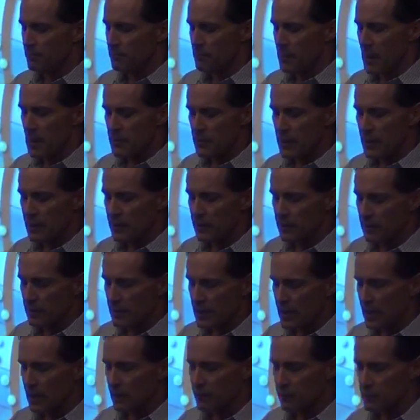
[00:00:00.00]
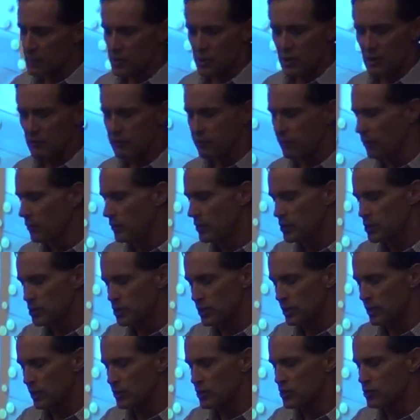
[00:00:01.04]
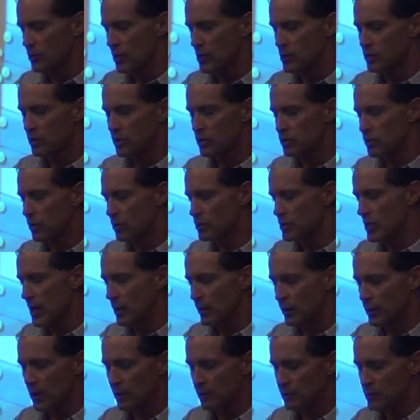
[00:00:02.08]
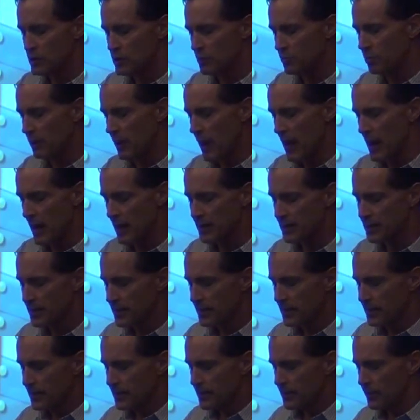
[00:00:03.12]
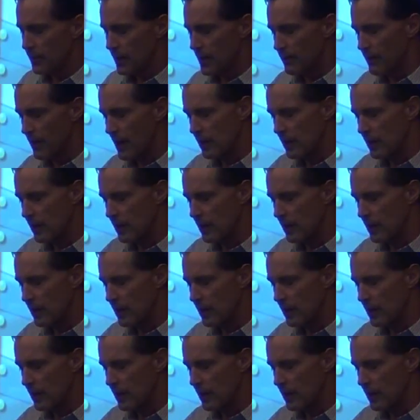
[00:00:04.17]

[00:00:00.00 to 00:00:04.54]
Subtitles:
Methane leaking from the seafloor. This is an illustration that shows how it covers the planet. You have